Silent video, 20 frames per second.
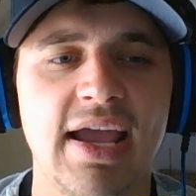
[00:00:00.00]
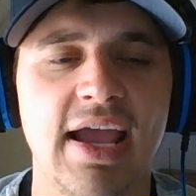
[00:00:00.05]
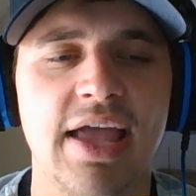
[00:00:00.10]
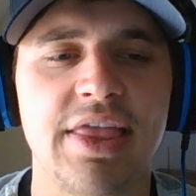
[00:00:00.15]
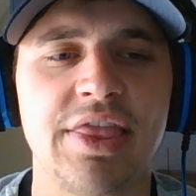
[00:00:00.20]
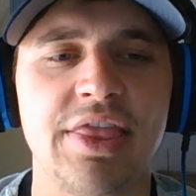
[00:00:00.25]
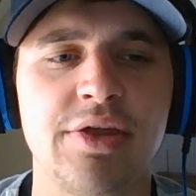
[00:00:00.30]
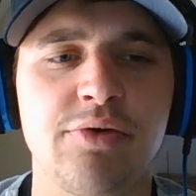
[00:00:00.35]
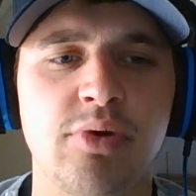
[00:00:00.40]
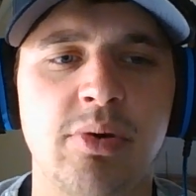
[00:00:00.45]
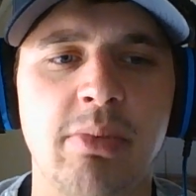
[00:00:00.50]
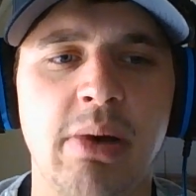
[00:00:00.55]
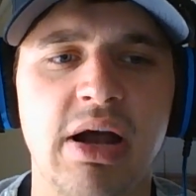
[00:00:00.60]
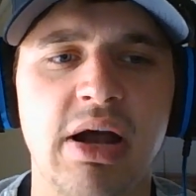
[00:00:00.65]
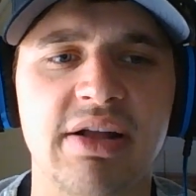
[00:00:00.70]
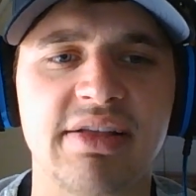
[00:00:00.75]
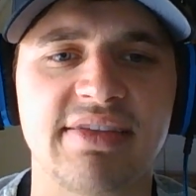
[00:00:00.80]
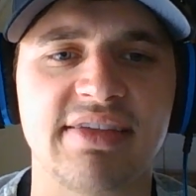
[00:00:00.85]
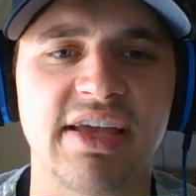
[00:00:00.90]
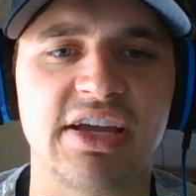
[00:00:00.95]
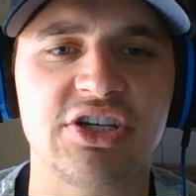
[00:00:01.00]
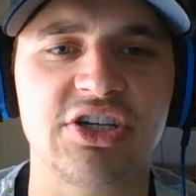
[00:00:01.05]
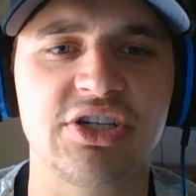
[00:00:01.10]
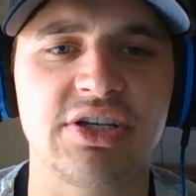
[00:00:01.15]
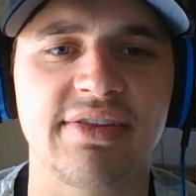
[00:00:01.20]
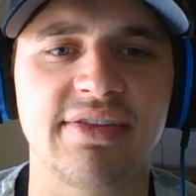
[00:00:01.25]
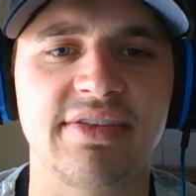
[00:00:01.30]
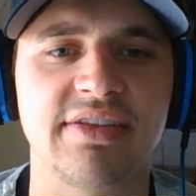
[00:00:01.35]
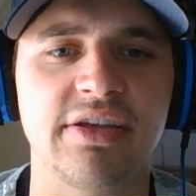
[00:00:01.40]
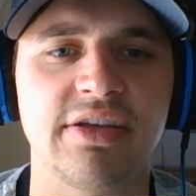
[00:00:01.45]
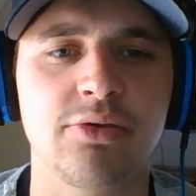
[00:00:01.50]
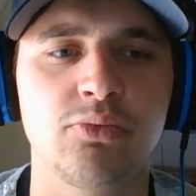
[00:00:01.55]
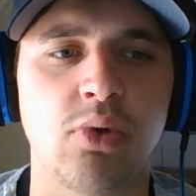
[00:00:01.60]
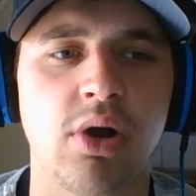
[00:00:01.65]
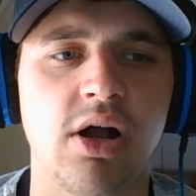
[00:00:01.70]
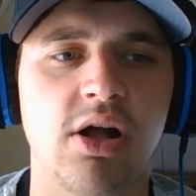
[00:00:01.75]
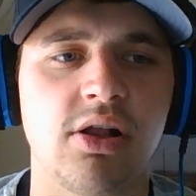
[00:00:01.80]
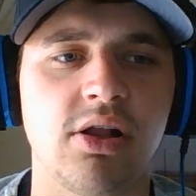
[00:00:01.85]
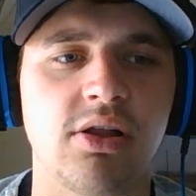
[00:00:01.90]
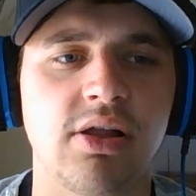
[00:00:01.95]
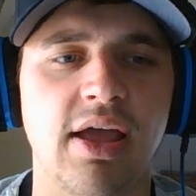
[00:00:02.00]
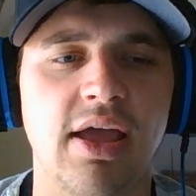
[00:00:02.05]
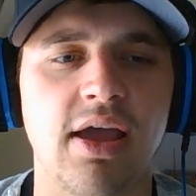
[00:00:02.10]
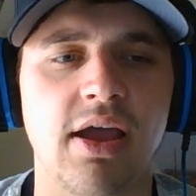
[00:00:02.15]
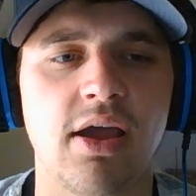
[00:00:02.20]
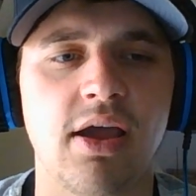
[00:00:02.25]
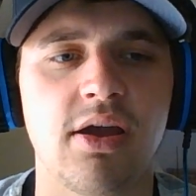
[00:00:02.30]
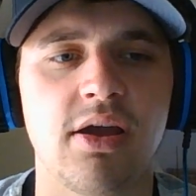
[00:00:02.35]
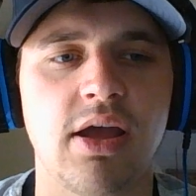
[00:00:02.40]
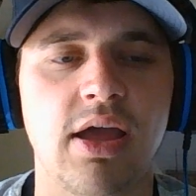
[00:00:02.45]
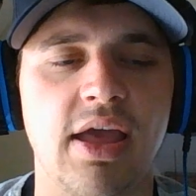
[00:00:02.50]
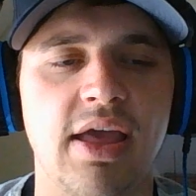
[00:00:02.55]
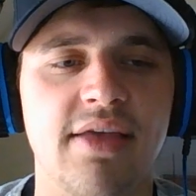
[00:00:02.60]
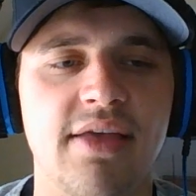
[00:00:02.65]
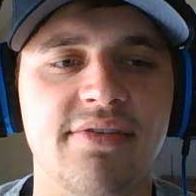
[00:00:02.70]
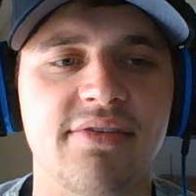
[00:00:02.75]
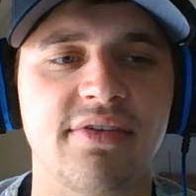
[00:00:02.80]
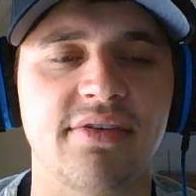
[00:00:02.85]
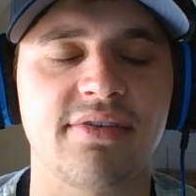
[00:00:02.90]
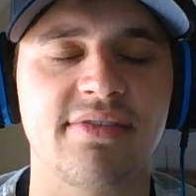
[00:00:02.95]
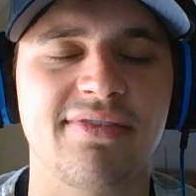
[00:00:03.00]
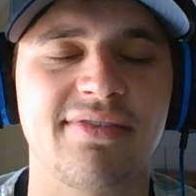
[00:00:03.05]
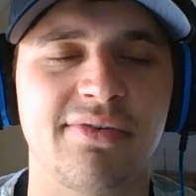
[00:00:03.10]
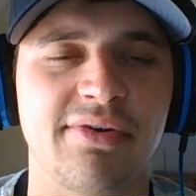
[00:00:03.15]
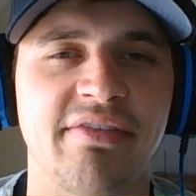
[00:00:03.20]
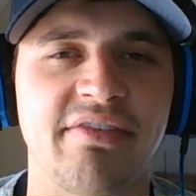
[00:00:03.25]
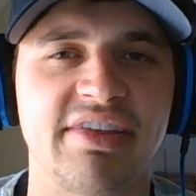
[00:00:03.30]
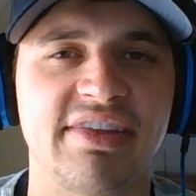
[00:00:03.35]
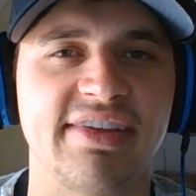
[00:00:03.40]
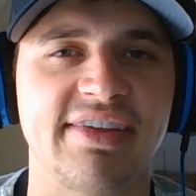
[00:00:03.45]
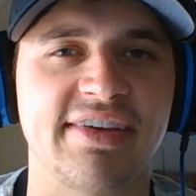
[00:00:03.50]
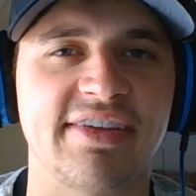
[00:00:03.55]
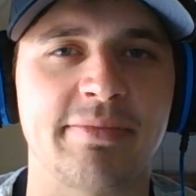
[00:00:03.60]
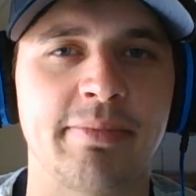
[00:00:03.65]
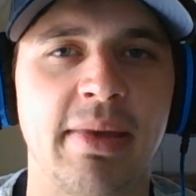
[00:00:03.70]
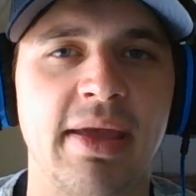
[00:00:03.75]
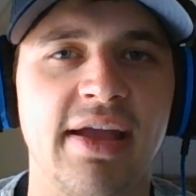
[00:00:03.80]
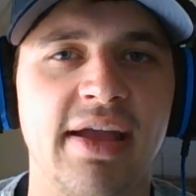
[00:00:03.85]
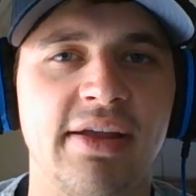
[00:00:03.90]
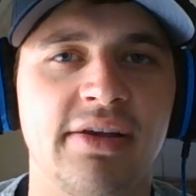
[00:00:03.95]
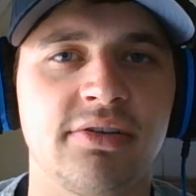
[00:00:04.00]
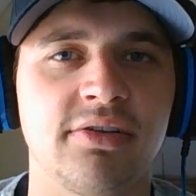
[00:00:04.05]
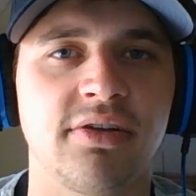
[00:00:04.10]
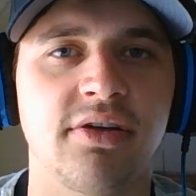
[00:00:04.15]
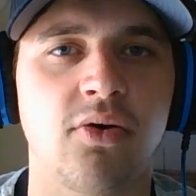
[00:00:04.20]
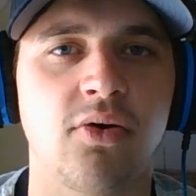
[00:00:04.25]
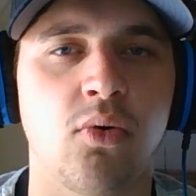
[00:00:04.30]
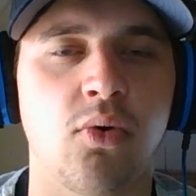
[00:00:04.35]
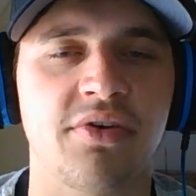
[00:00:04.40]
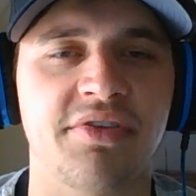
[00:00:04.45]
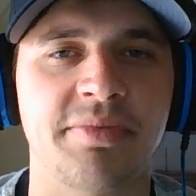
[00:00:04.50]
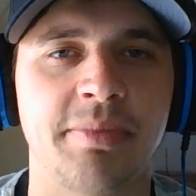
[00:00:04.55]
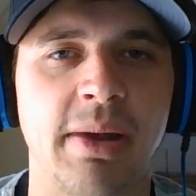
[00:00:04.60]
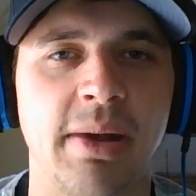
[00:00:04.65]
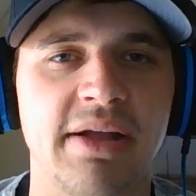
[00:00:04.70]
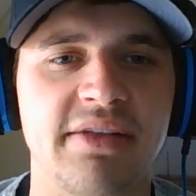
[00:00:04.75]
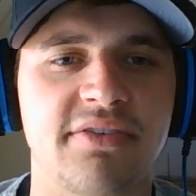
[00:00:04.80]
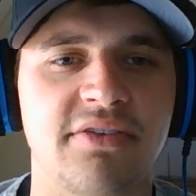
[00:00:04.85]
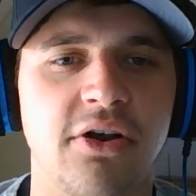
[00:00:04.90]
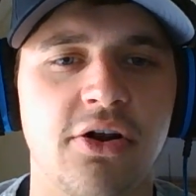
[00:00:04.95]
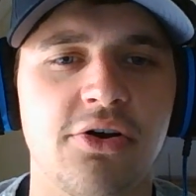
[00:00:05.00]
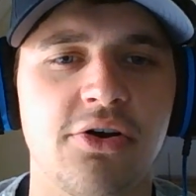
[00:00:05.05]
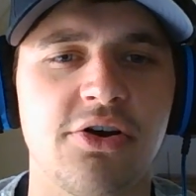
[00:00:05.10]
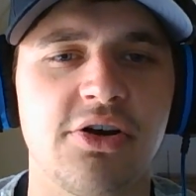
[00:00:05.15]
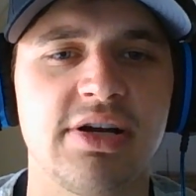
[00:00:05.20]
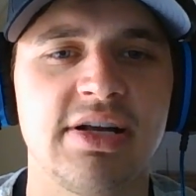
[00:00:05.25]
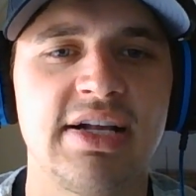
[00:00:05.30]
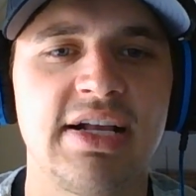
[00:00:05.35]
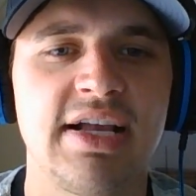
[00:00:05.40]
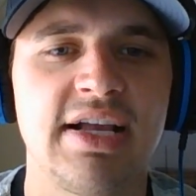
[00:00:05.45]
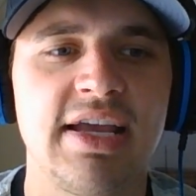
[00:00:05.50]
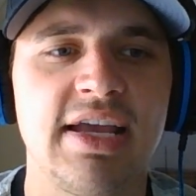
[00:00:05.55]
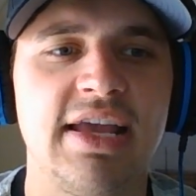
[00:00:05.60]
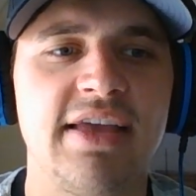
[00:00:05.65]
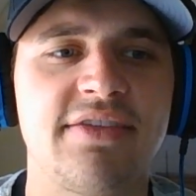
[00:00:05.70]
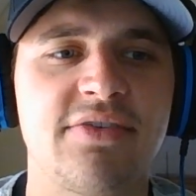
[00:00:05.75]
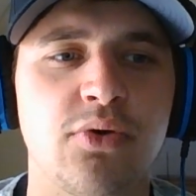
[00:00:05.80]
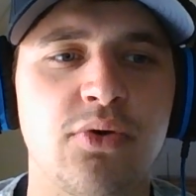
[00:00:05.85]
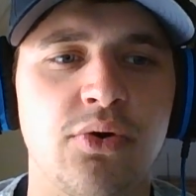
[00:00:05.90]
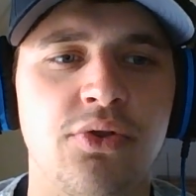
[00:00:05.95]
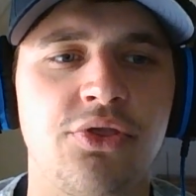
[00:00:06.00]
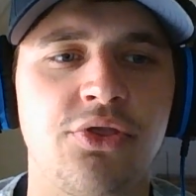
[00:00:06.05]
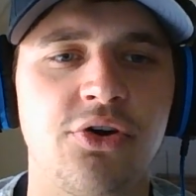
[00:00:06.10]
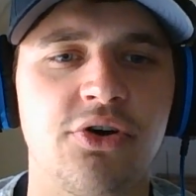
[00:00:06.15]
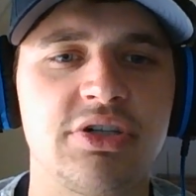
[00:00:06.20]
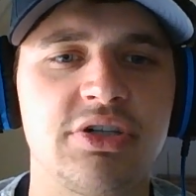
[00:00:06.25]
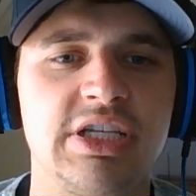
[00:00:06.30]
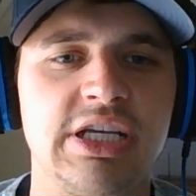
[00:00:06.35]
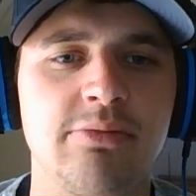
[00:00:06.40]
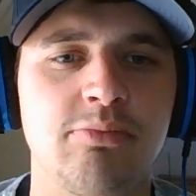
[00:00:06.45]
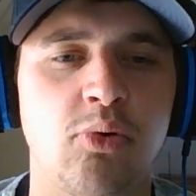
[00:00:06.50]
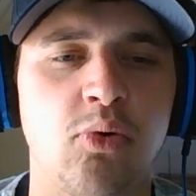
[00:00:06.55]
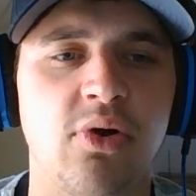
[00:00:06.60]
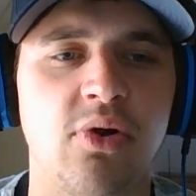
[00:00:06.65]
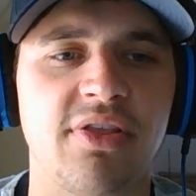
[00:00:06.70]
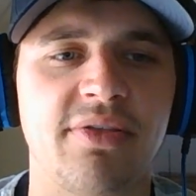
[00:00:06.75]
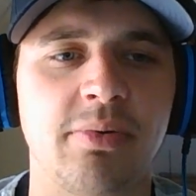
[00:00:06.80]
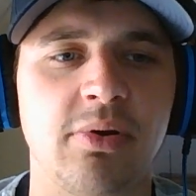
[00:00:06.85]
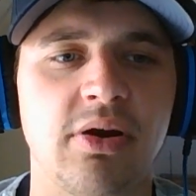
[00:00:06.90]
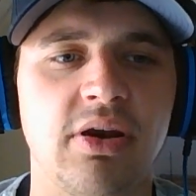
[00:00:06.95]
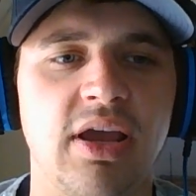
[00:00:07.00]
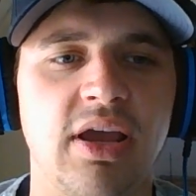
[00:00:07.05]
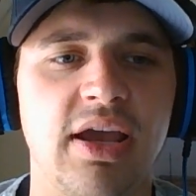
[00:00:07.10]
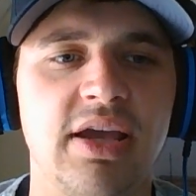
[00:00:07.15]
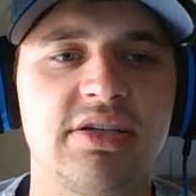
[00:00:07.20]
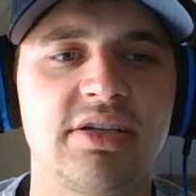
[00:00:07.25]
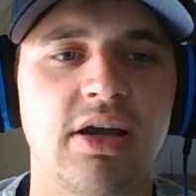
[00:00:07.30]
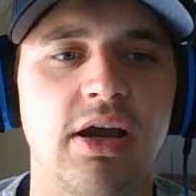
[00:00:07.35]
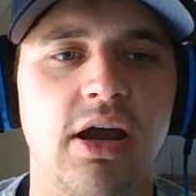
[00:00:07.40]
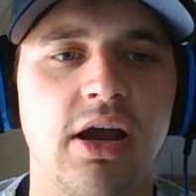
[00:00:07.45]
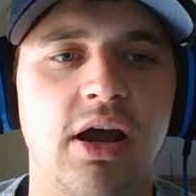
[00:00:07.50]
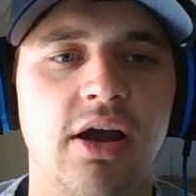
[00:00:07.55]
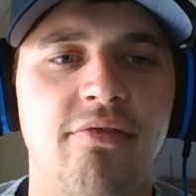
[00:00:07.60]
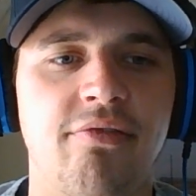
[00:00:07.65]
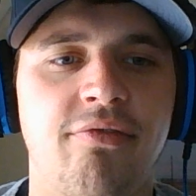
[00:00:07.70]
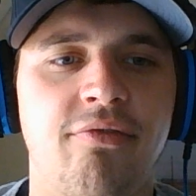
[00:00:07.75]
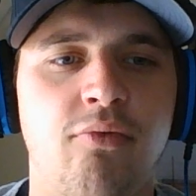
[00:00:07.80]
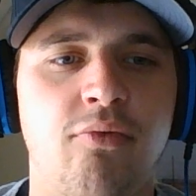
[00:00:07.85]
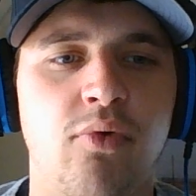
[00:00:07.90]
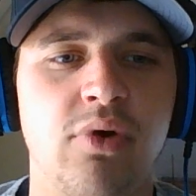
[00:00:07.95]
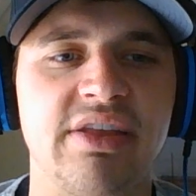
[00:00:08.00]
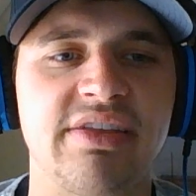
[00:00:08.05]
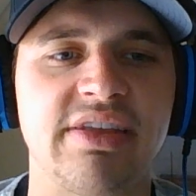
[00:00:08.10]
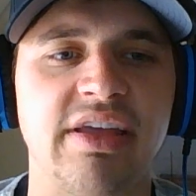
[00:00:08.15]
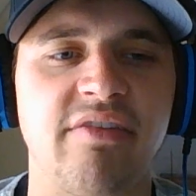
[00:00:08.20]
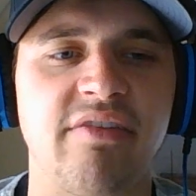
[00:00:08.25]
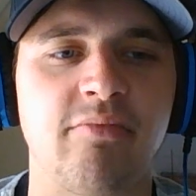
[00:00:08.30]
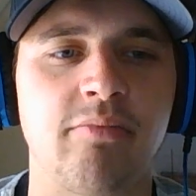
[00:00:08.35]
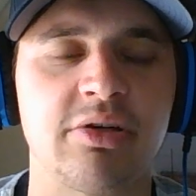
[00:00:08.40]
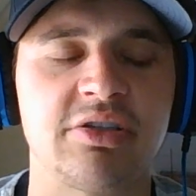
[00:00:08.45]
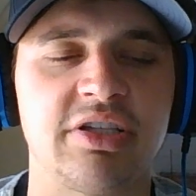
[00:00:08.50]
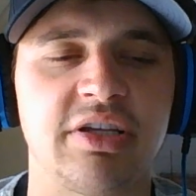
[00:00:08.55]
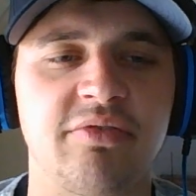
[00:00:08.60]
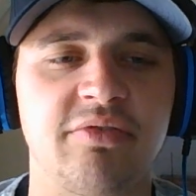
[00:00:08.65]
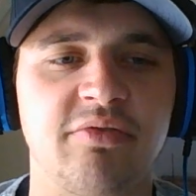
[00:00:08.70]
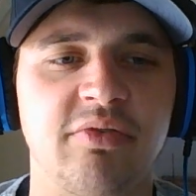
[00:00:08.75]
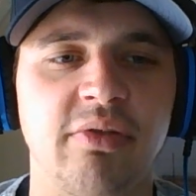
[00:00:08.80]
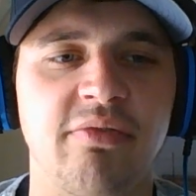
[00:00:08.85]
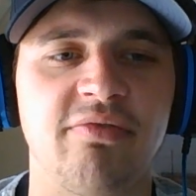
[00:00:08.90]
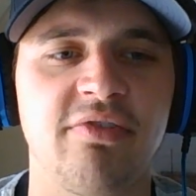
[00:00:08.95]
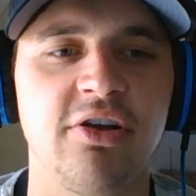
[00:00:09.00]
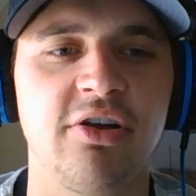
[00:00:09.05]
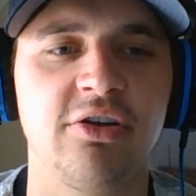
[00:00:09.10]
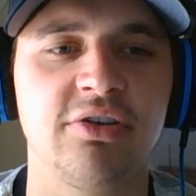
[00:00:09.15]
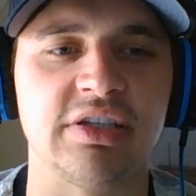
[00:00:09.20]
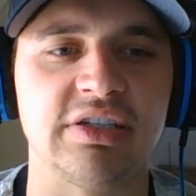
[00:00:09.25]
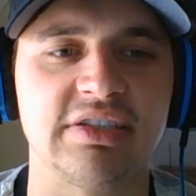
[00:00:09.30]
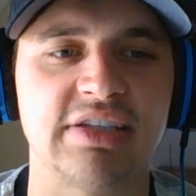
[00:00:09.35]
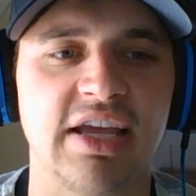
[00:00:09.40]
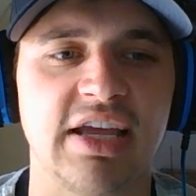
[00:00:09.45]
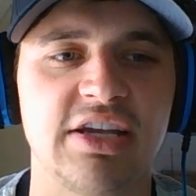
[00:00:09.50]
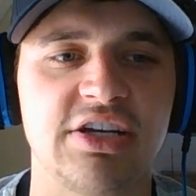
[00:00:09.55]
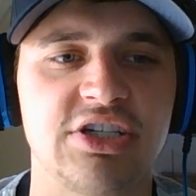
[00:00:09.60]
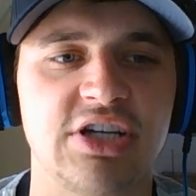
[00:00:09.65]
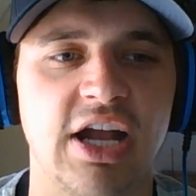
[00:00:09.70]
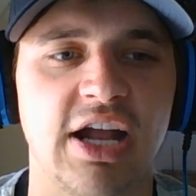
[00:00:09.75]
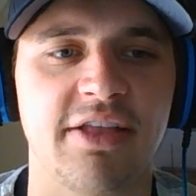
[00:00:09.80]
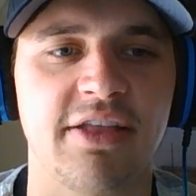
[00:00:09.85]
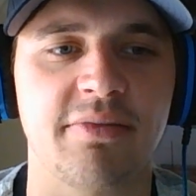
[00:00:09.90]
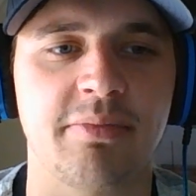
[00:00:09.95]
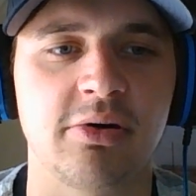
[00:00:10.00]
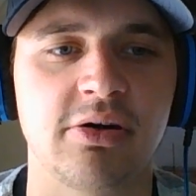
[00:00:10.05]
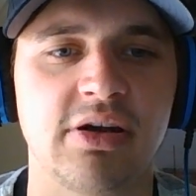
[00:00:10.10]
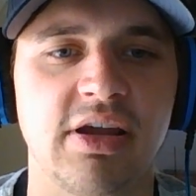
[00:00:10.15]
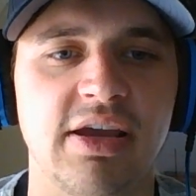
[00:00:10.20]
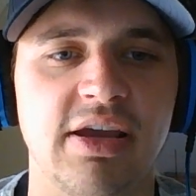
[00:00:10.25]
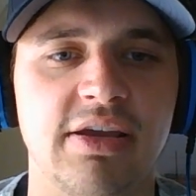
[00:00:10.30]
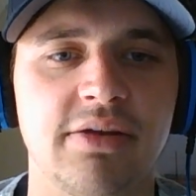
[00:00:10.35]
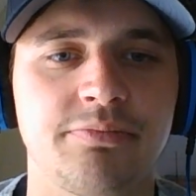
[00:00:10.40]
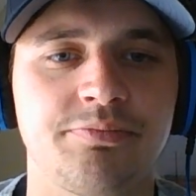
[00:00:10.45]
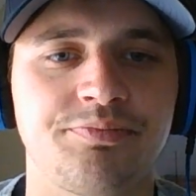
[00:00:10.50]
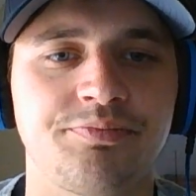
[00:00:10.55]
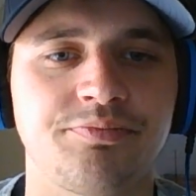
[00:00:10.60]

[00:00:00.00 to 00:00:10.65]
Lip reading: And then Ramon Sessions did well as a sort of a six-man or spot starter. He scored 13 points per night on 47% from the field and 10 shots per night.